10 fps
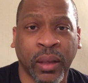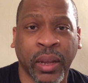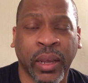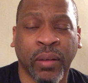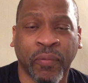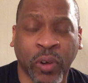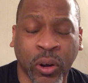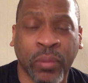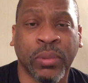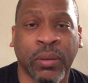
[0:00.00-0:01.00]
They
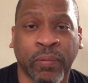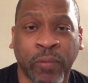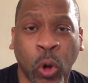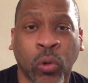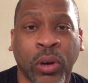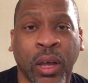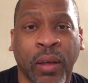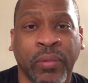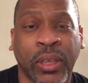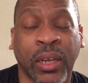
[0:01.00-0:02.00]
confirmed the vote
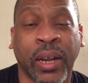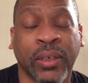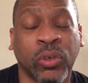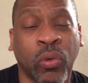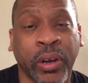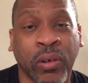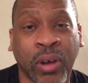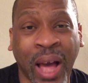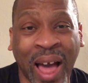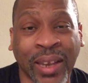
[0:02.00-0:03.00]
of the Electoral
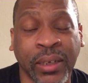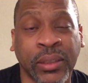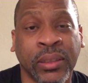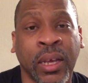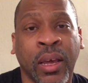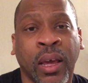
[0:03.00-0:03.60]
College.